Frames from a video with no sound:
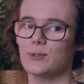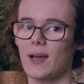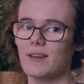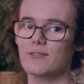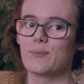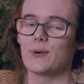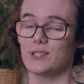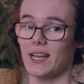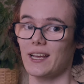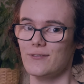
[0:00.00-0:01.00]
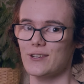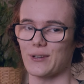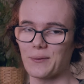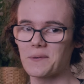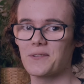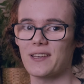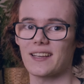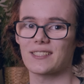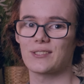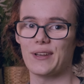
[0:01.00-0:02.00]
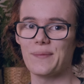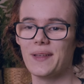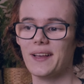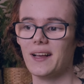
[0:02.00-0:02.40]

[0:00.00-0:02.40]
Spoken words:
you have to push every knob to the extreme?